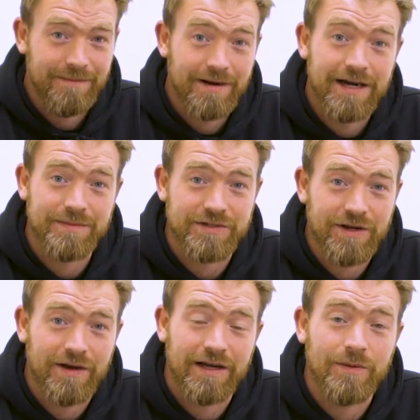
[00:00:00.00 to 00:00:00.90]
My name is
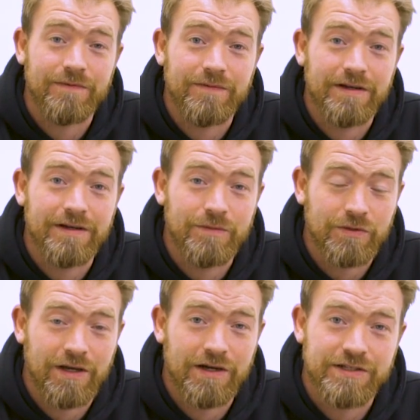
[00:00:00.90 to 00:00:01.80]
Joe and I work for
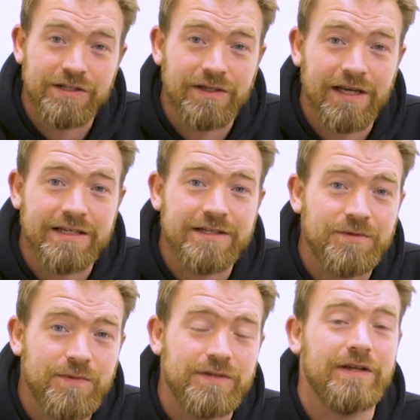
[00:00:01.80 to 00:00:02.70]
More Large, the UK
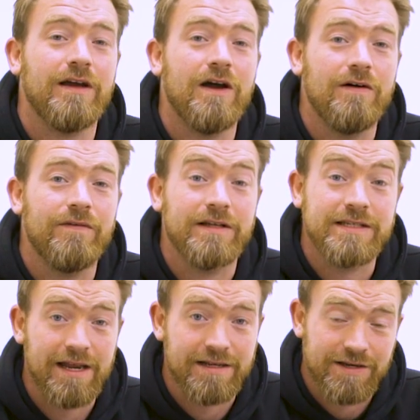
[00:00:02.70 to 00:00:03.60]
distributor of
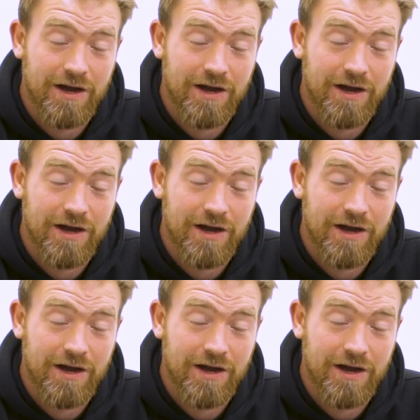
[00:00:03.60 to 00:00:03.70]
Tannus